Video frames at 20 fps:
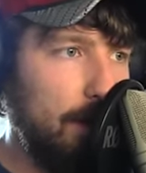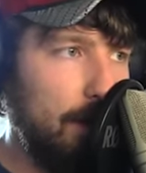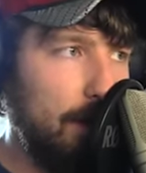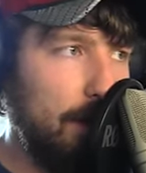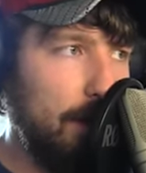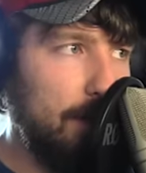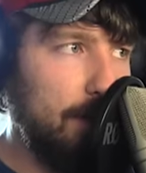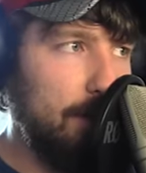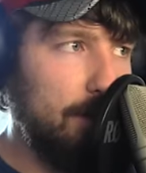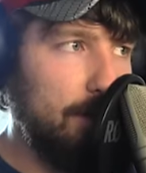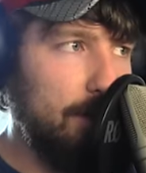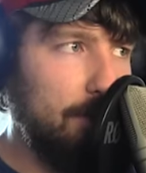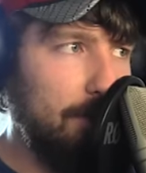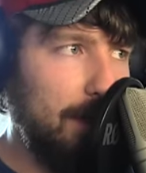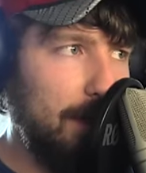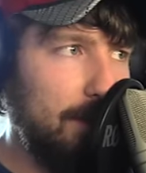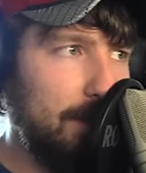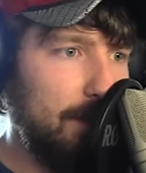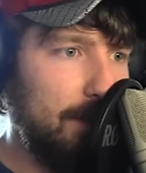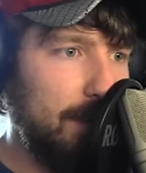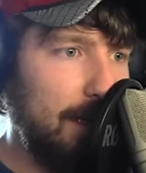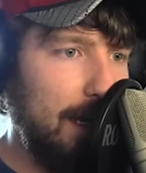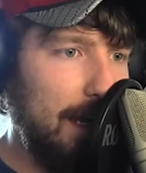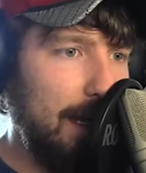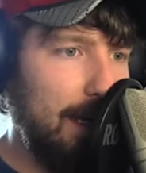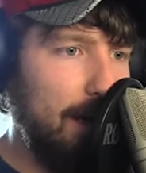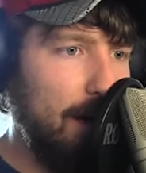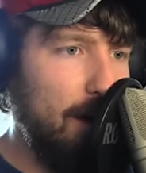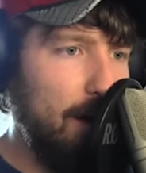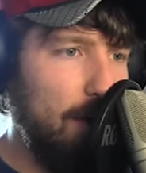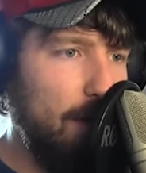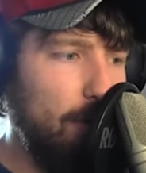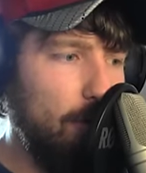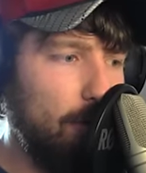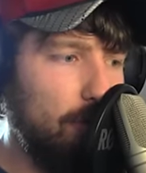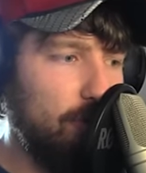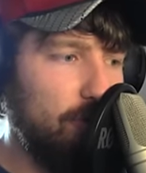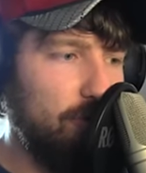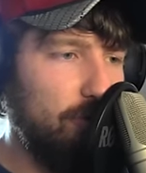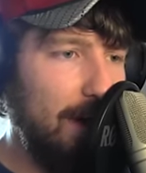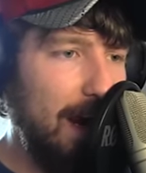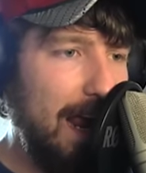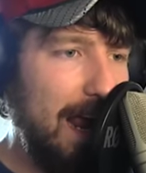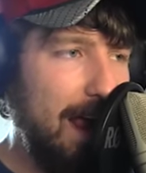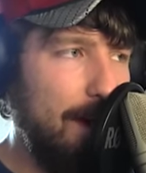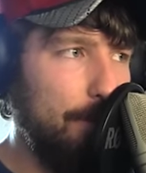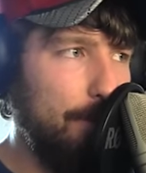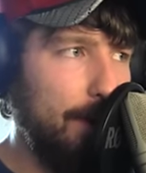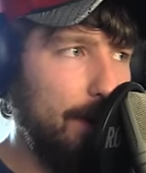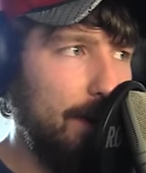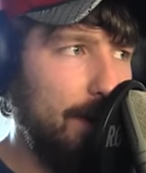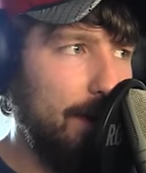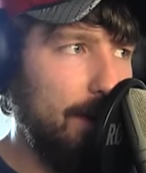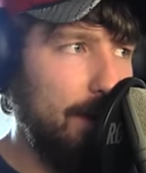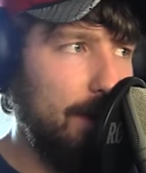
Okay, there's someone outside. Oh crap! I